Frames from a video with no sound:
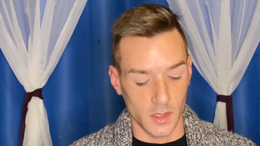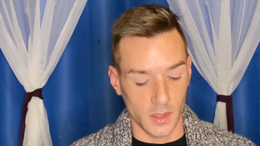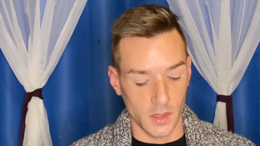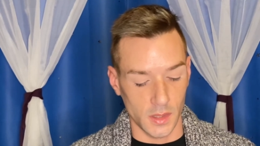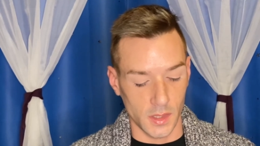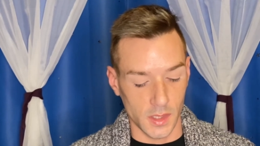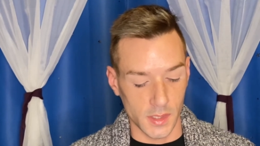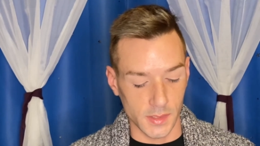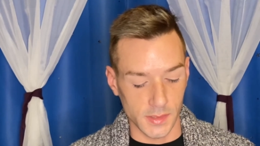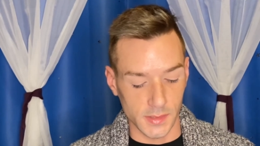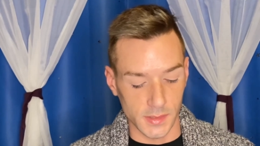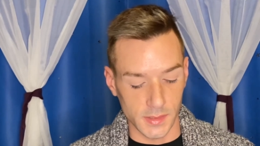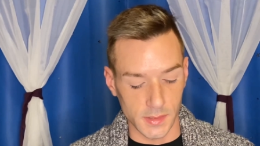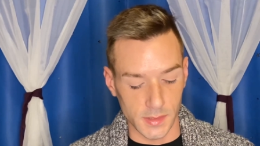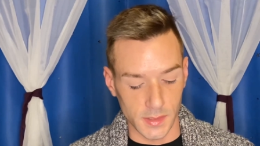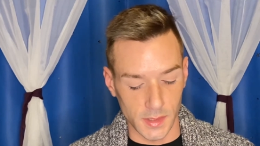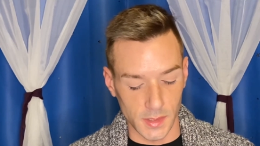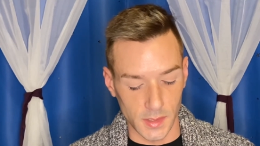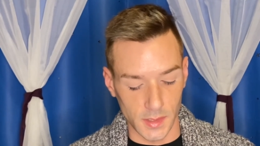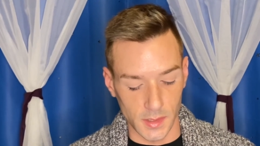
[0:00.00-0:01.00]
Let's
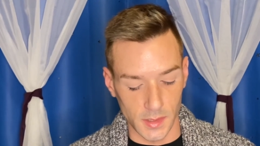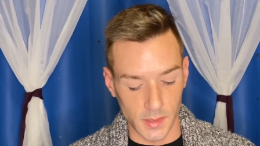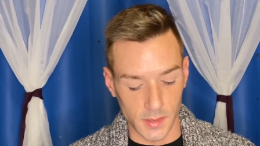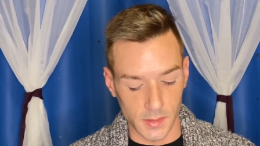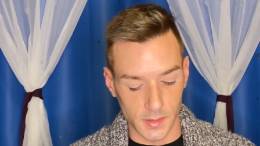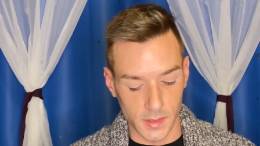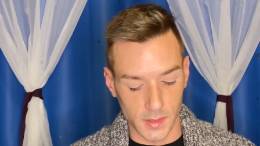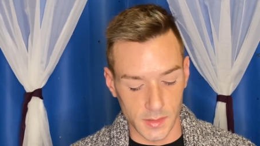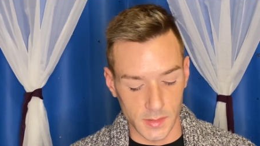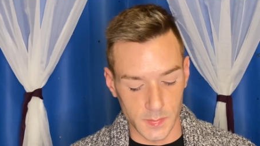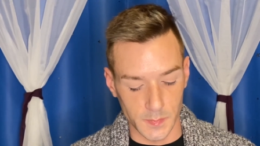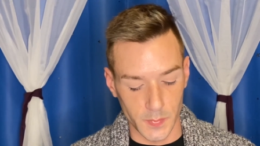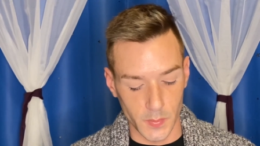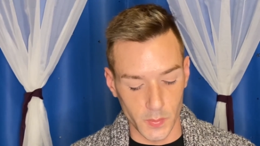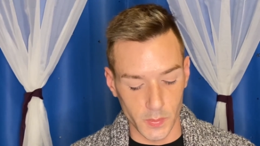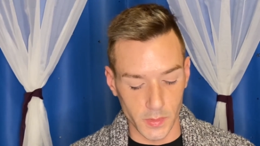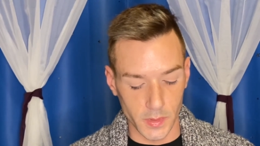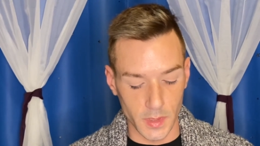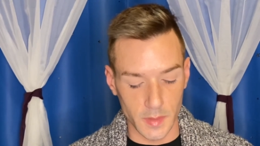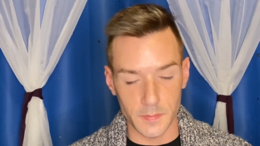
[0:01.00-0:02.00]
see. Let's pull
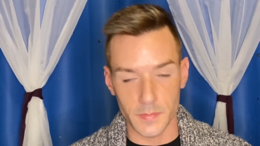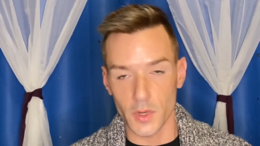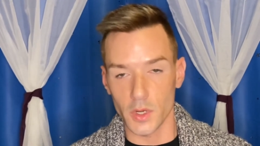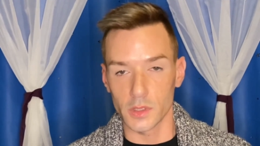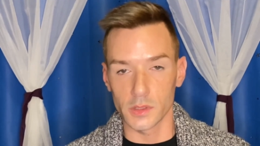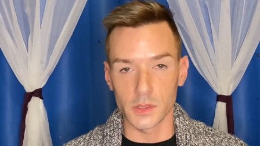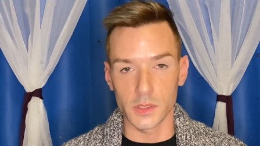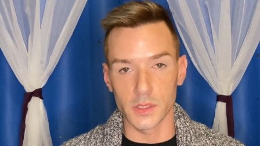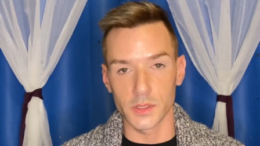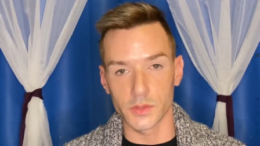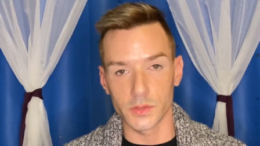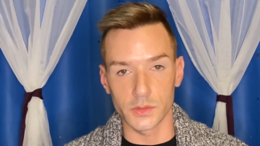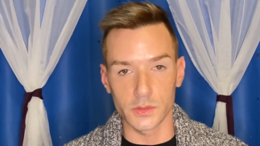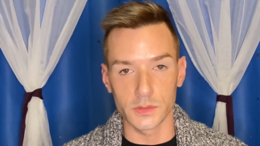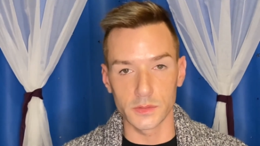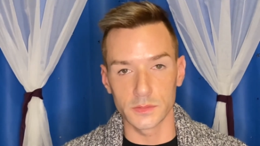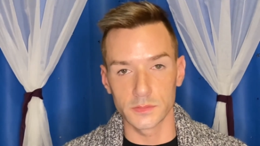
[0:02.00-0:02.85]
up our little